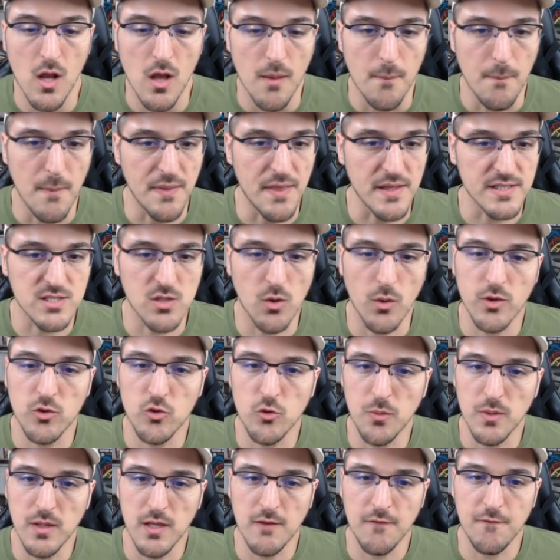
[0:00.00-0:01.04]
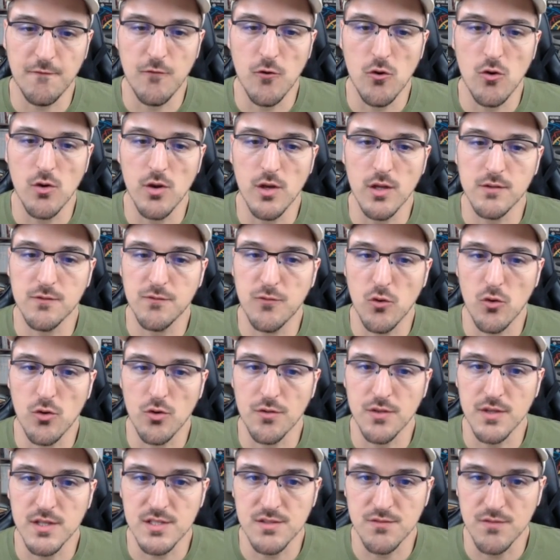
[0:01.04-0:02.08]
But that's going to be it for
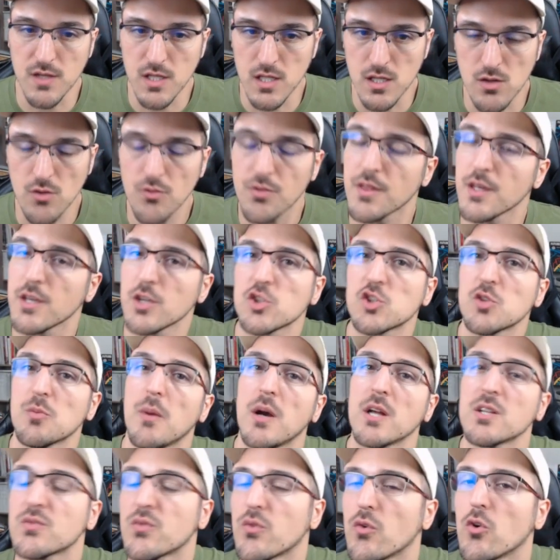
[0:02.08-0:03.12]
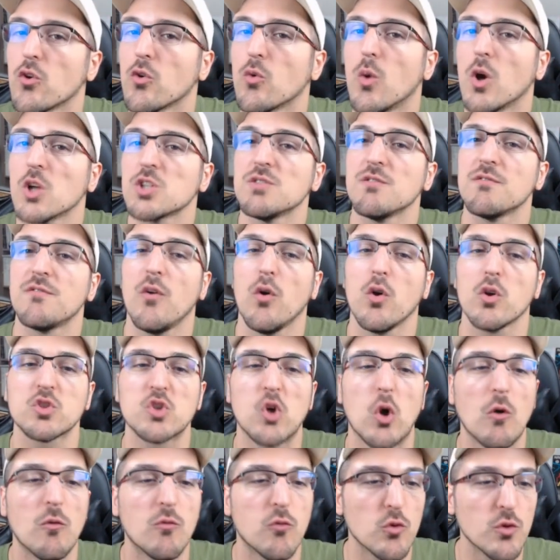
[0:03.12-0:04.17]
this video. Thank you so much for watching, folks.
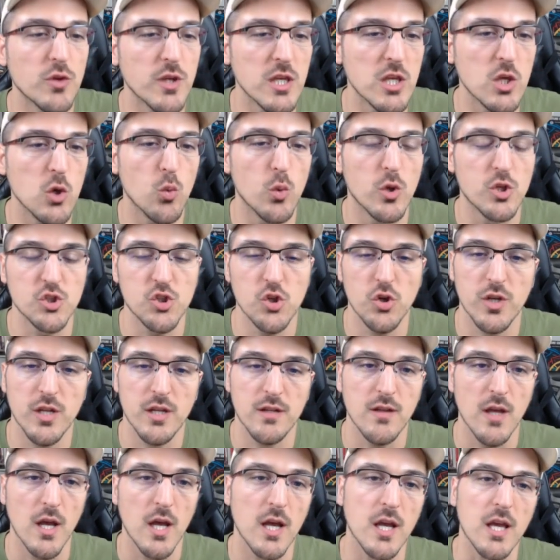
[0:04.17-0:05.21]
Hopefully you enjoyed it.